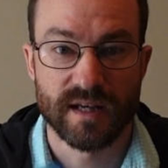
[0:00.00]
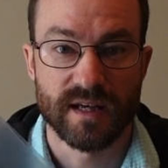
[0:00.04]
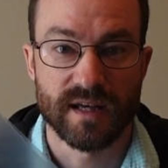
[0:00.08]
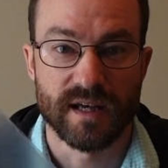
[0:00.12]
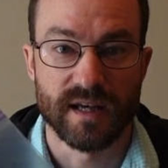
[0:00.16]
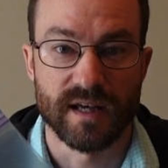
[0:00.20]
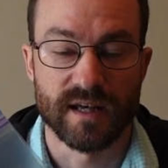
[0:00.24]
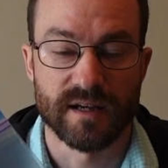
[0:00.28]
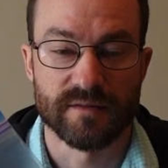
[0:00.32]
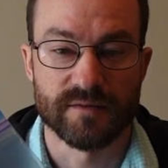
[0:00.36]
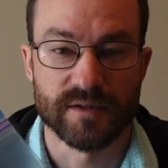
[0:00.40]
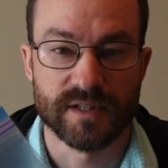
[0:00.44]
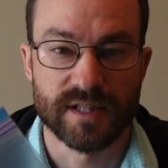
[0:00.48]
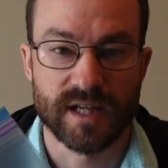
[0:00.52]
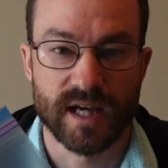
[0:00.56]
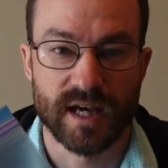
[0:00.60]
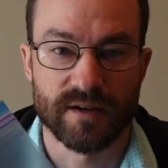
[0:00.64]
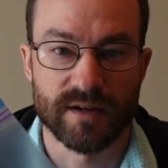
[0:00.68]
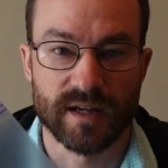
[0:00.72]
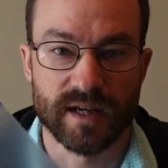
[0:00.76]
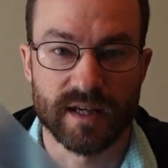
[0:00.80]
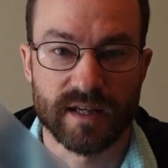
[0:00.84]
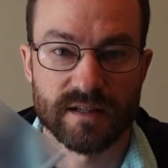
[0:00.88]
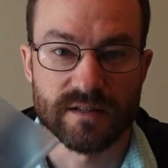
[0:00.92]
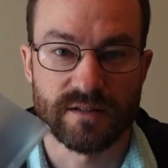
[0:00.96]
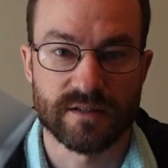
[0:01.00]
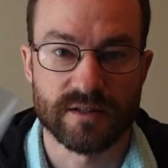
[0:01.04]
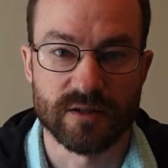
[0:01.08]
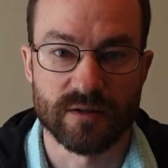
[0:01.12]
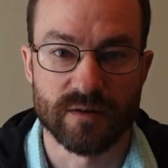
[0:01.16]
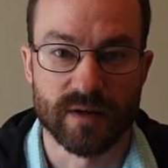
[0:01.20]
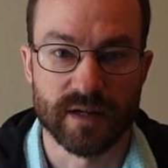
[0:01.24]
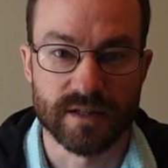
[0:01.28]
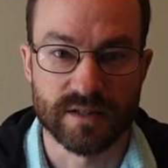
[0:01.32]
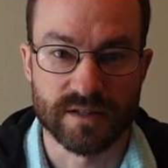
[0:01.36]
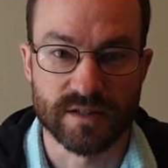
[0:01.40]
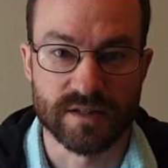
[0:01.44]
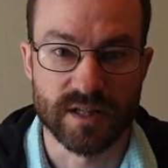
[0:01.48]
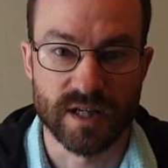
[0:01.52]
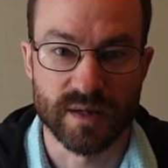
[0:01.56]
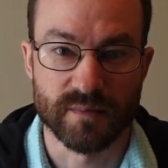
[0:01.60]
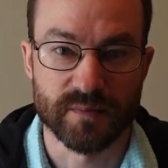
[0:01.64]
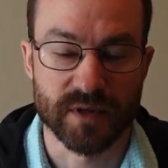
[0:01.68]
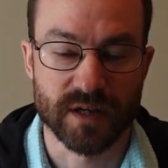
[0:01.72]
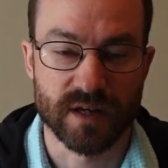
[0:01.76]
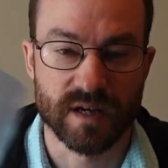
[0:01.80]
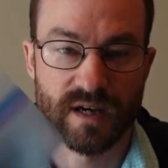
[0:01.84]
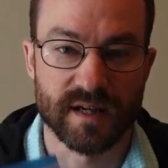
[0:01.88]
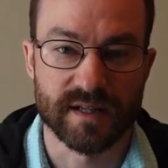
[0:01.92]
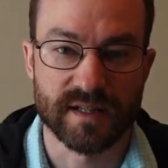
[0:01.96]
Every town I get to, I just dump
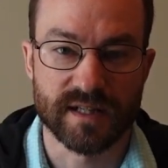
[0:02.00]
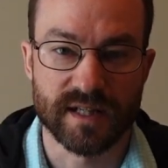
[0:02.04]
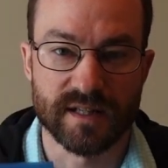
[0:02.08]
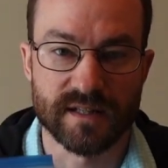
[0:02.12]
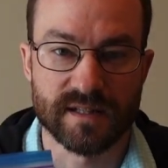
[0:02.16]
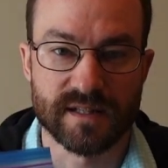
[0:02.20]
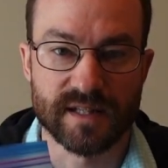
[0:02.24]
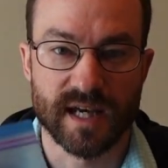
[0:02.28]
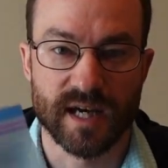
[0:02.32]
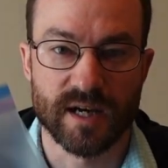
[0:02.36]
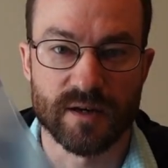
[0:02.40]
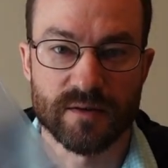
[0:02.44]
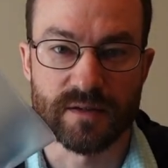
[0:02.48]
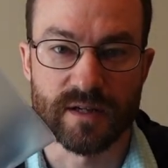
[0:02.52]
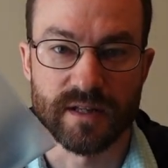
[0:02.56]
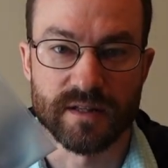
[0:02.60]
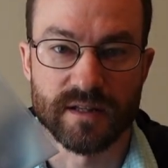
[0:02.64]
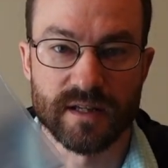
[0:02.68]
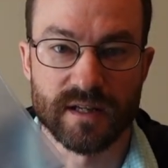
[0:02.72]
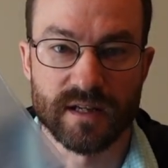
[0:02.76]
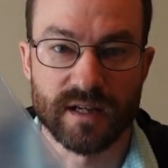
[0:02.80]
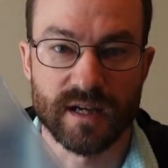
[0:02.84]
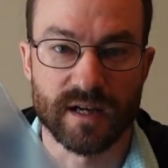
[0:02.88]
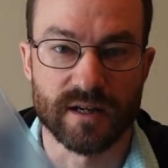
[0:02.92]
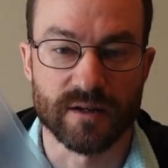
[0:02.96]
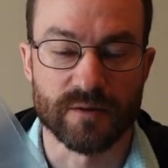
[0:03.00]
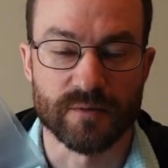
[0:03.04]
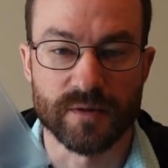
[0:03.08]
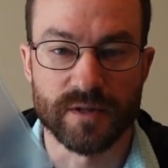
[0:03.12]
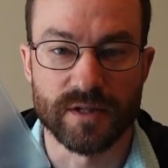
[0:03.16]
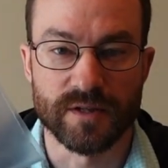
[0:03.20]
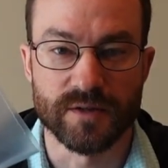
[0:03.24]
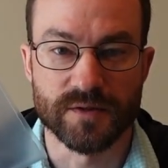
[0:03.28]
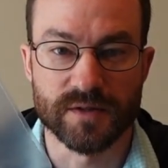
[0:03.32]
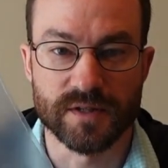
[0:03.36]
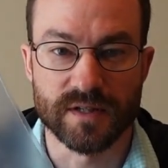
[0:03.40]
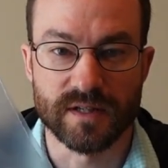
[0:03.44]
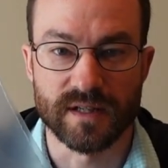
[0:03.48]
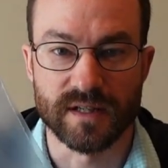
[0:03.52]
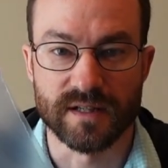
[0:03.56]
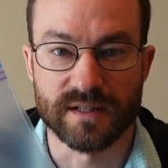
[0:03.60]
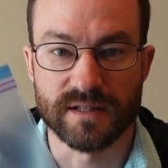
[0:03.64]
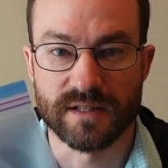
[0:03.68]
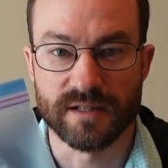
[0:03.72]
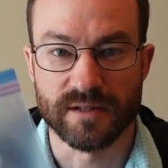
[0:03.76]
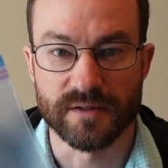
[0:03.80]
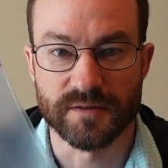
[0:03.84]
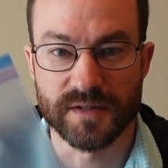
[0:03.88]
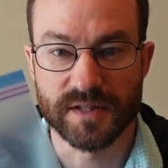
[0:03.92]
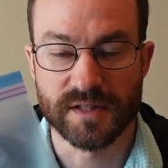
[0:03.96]
the contents out and then kind of reuse it
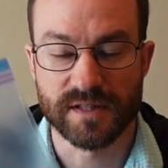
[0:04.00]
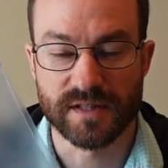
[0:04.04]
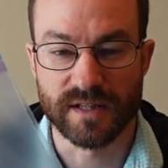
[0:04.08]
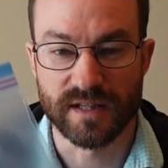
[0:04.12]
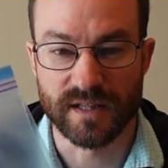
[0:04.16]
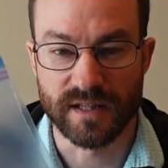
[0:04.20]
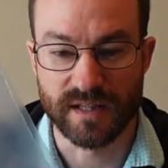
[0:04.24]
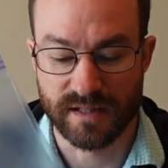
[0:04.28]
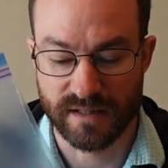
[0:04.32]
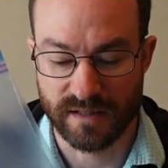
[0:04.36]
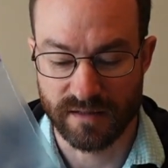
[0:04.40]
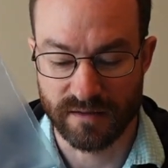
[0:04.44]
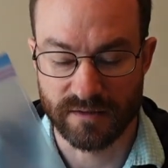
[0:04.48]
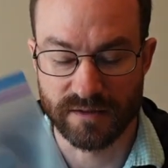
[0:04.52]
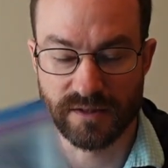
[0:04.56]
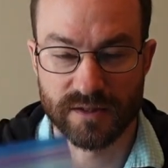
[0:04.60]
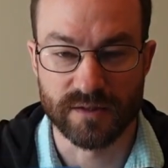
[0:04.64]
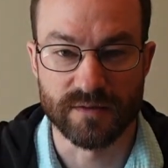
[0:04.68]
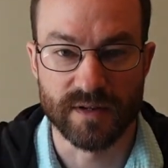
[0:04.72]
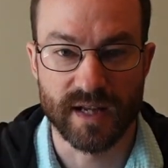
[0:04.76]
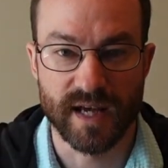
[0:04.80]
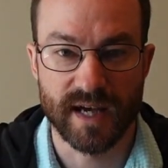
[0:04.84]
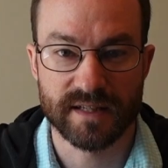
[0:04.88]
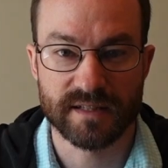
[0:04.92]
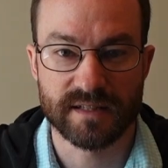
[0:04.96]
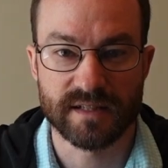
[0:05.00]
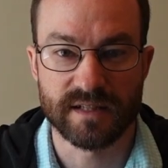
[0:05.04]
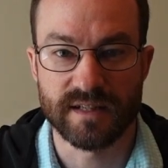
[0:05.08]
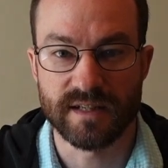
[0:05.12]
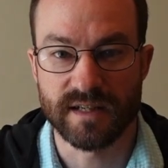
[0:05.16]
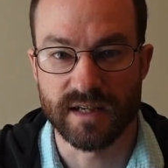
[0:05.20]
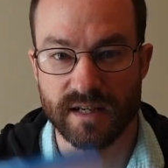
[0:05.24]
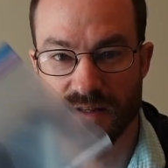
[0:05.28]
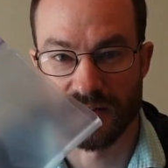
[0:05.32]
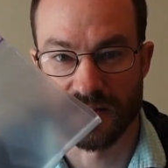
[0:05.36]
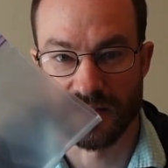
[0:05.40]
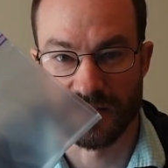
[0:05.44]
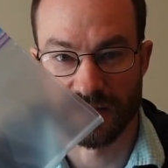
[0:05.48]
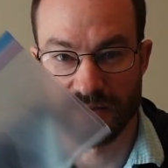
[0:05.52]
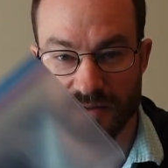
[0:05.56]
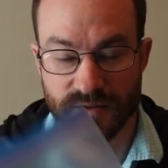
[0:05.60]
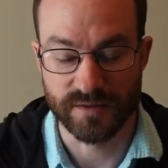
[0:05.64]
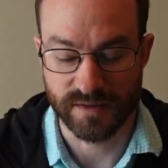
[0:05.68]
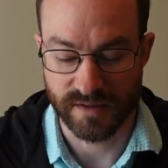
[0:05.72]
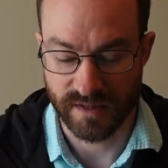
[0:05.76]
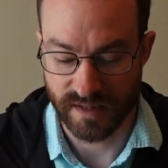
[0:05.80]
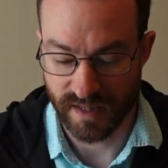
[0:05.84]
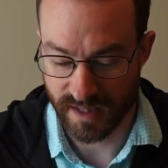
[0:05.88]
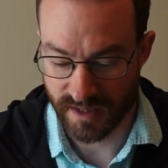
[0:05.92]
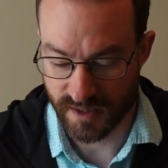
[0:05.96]
until this thing gets a little too nasty, and then I'll
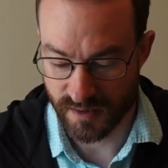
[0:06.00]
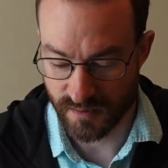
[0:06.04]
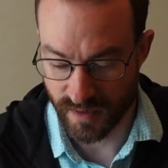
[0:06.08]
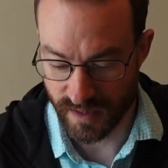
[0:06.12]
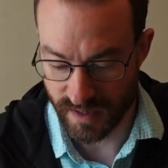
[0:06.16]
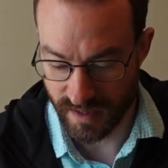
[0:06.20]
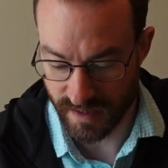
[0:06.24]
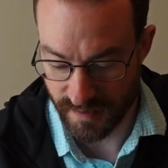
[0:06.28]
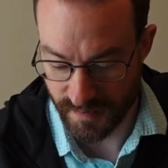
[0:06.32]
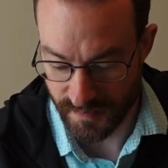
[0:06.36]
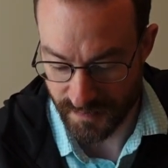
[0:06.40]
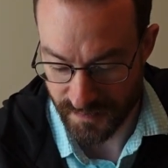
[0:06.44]
use the next one.